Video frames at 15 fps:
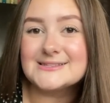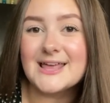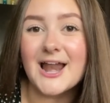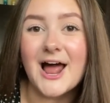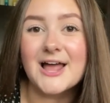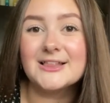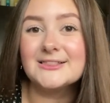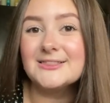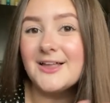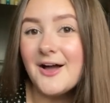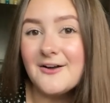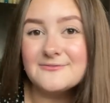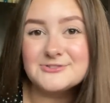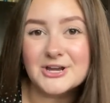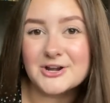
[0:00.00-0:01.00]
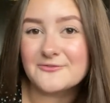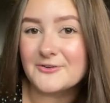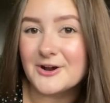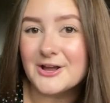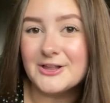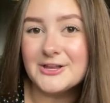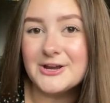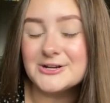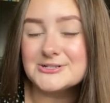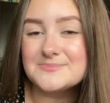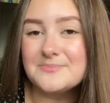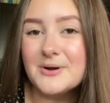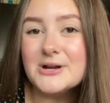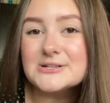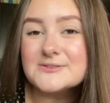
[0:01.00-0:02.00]
that I love Jennifer Hillier's
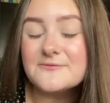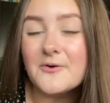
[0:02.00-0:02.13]
books